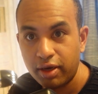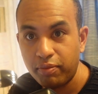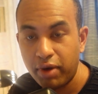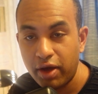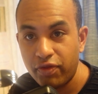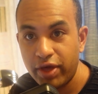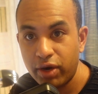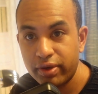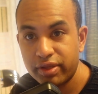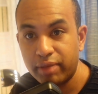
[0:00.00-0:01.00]
but there
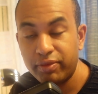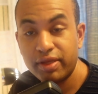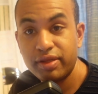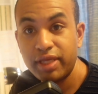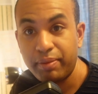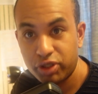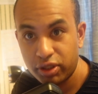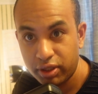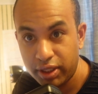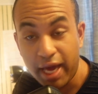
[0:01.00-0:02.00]
was some
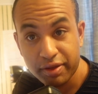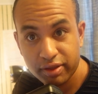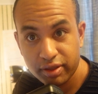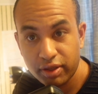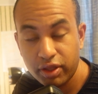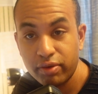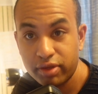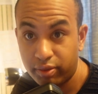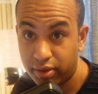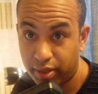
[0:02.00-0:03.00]
deception. Yes, there was
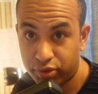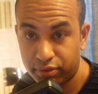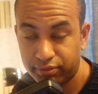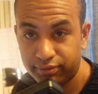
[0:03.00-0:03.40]
some deception.